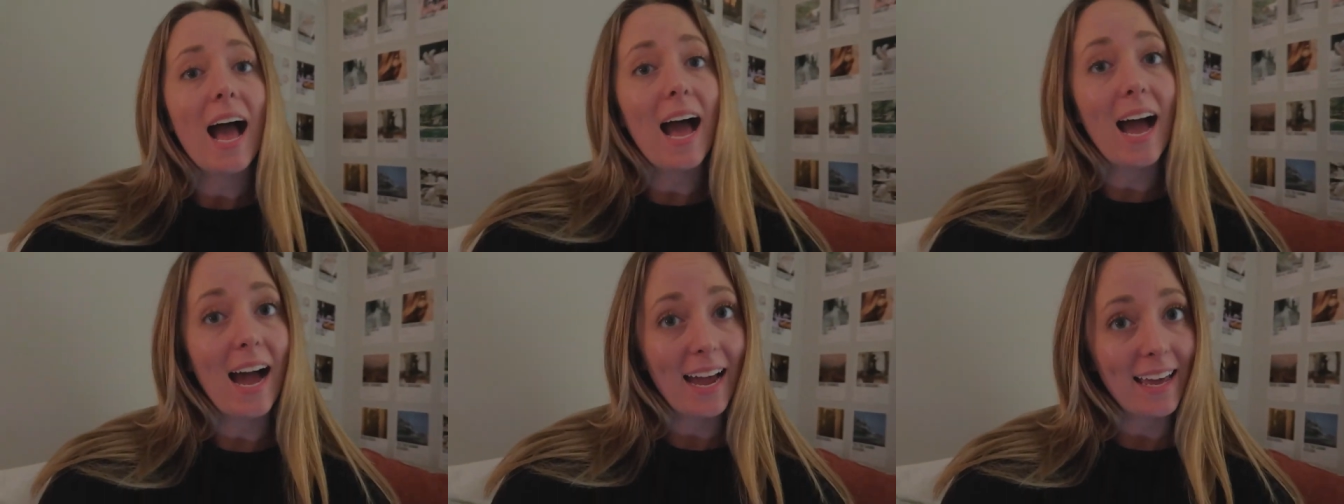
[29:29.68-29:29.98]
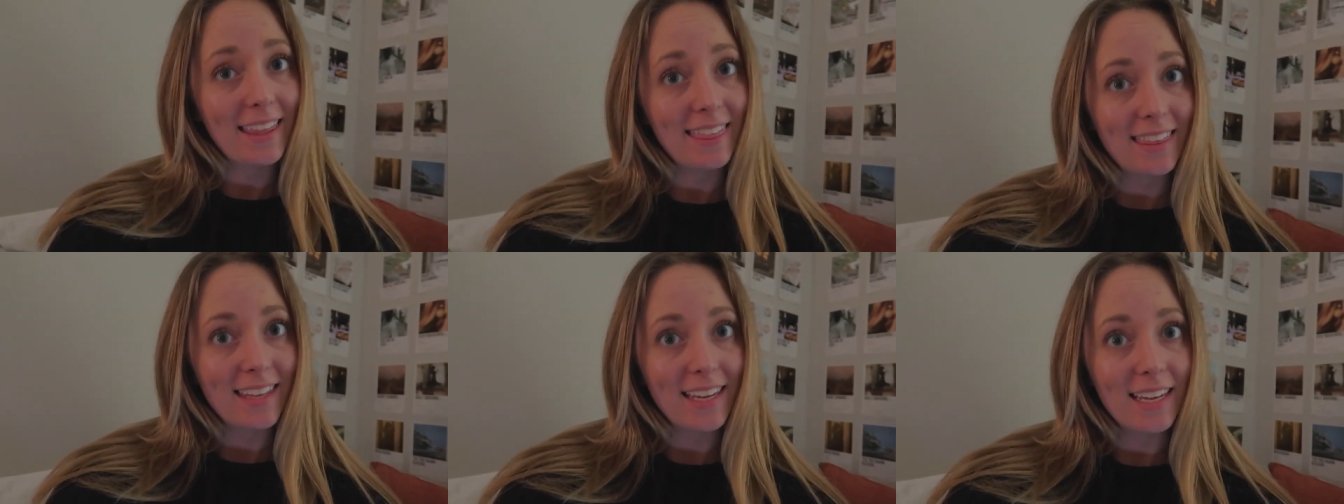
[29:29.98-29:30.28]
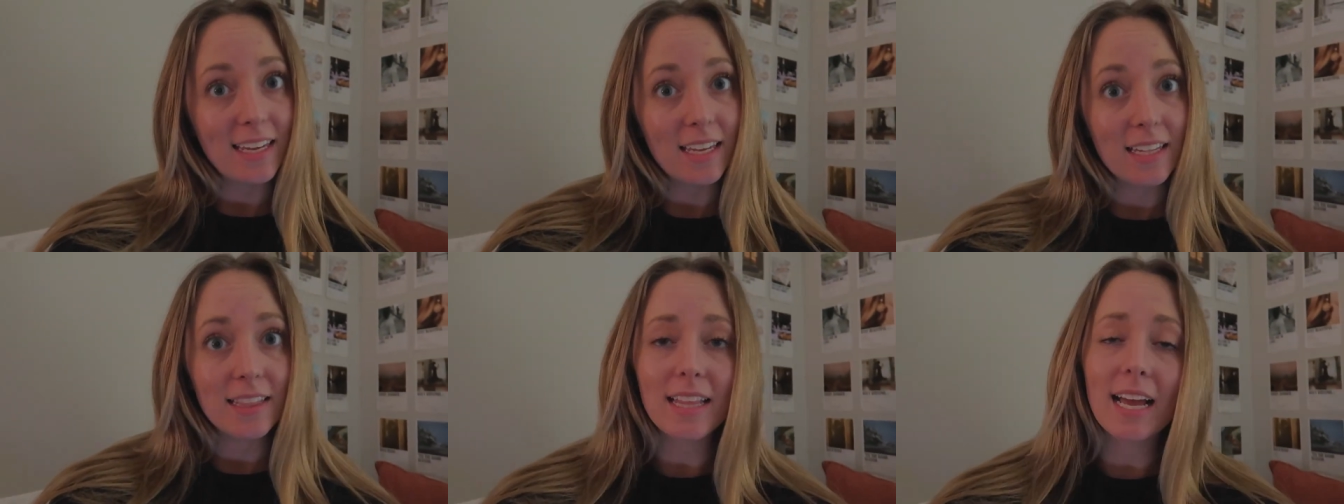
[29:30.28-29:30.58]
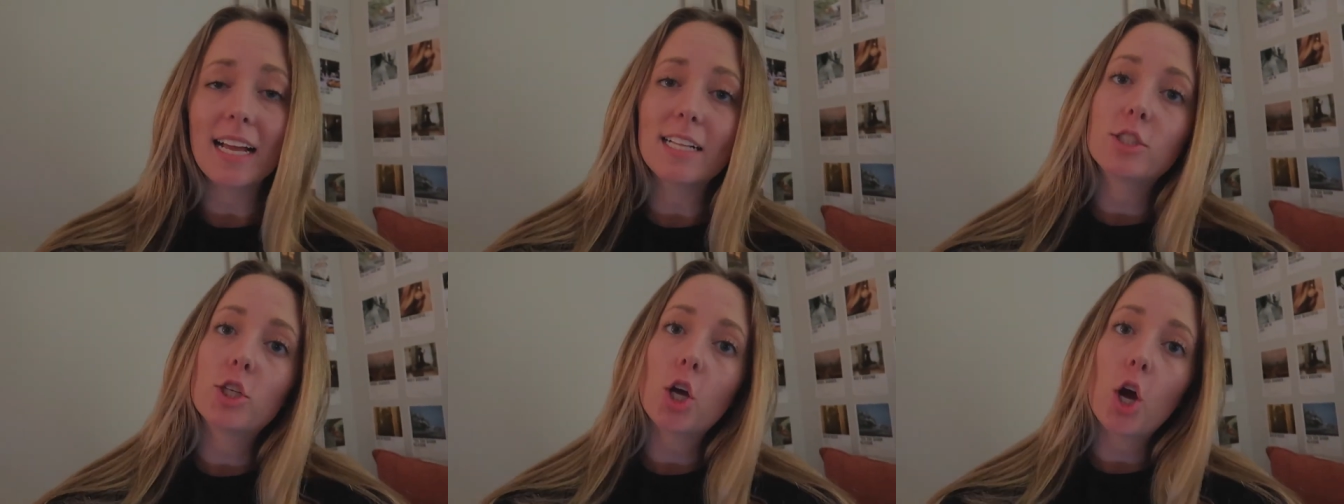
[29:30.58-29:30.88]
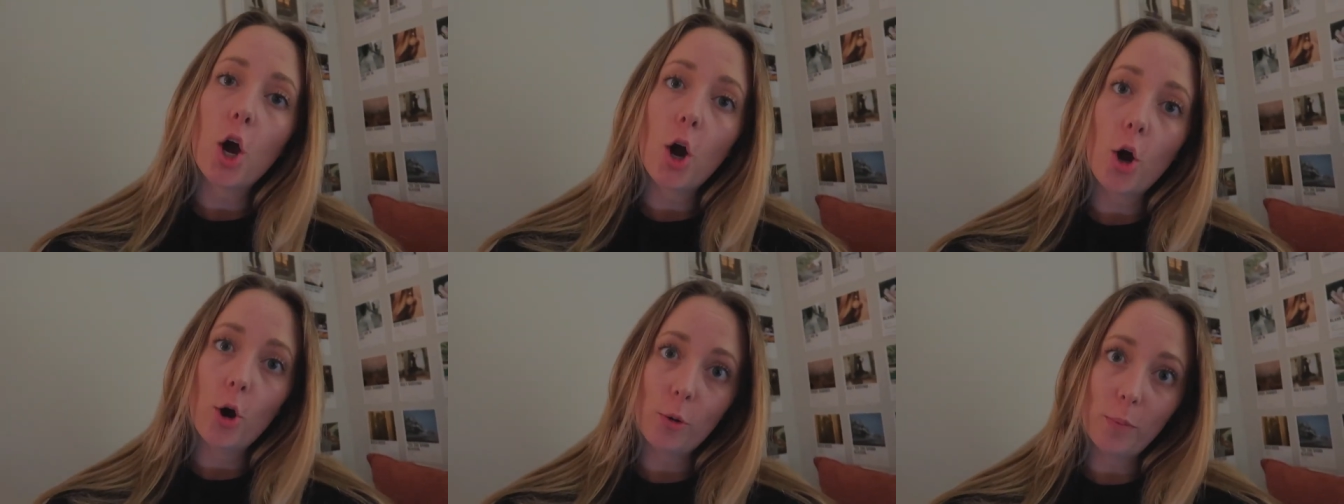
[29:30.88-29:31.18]
I think that
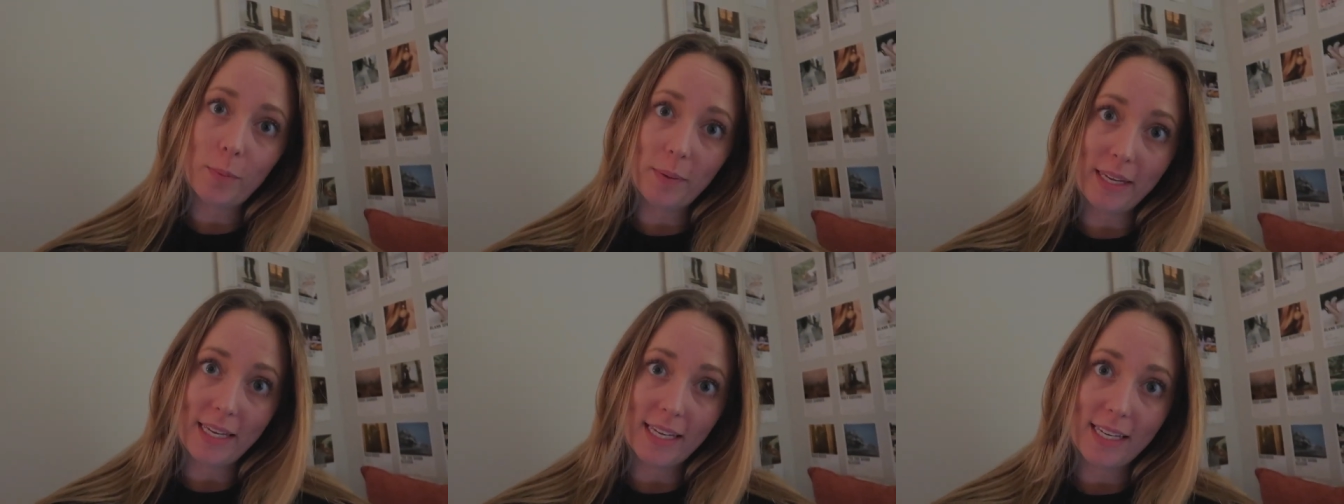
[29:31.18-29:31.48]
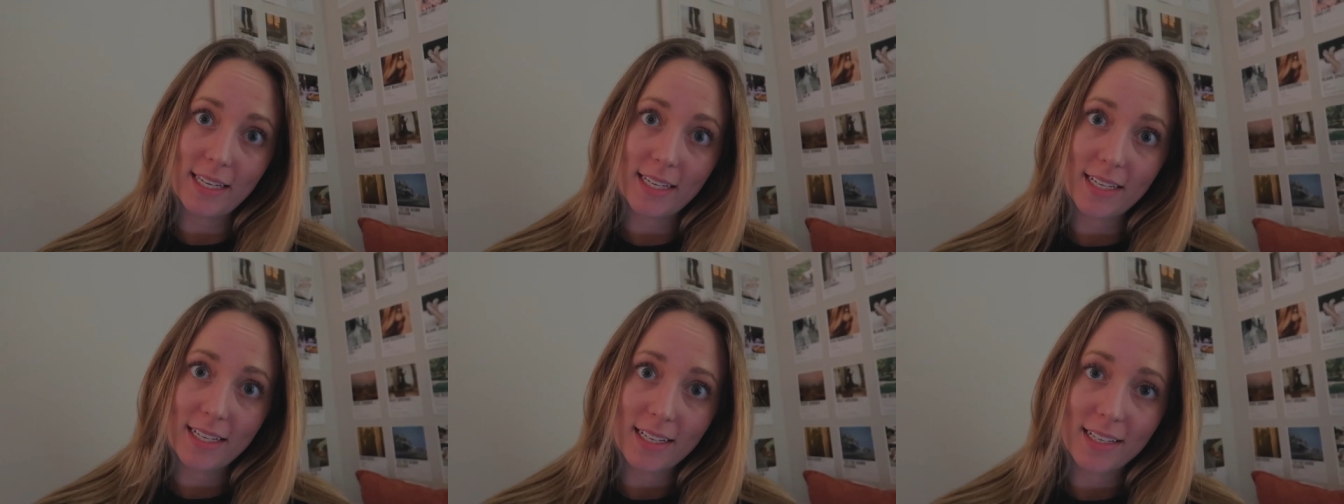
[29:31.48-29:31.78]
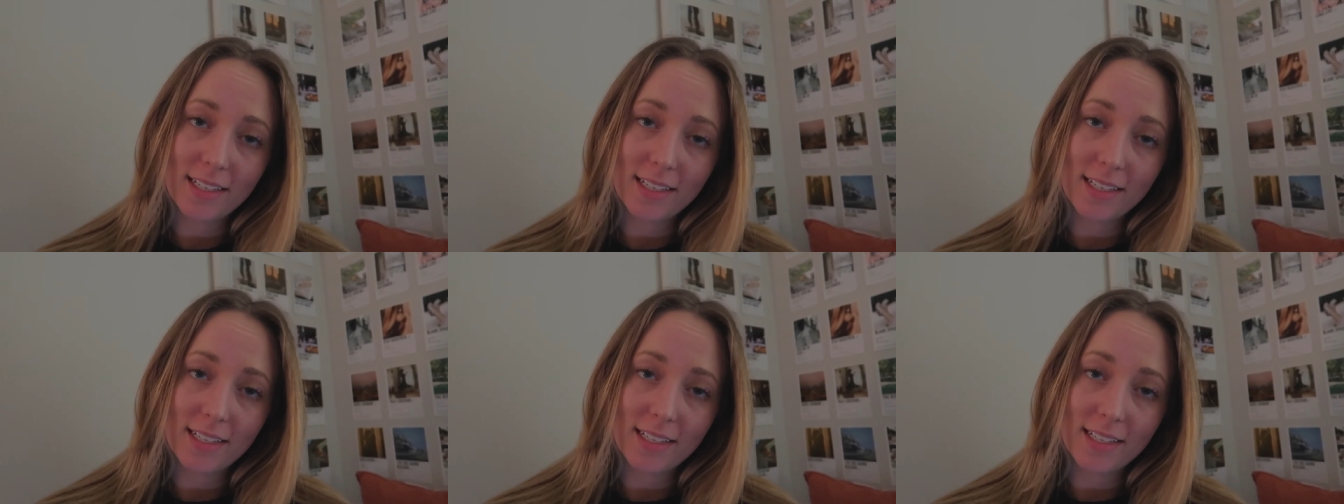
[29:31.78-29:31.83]
Tobey...